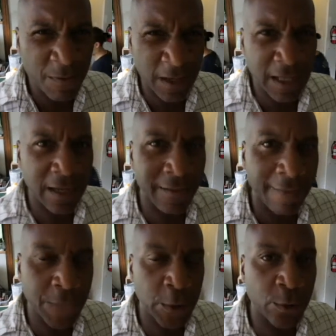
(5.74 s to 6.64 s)

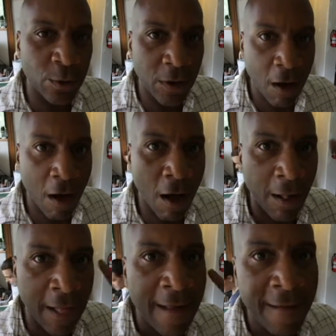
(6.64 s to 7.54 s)
vegan food
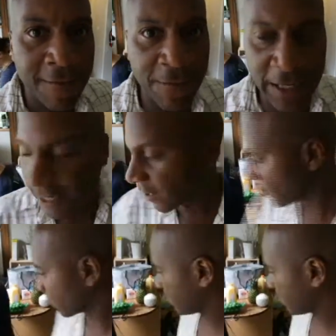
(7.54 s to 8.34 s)
haul video.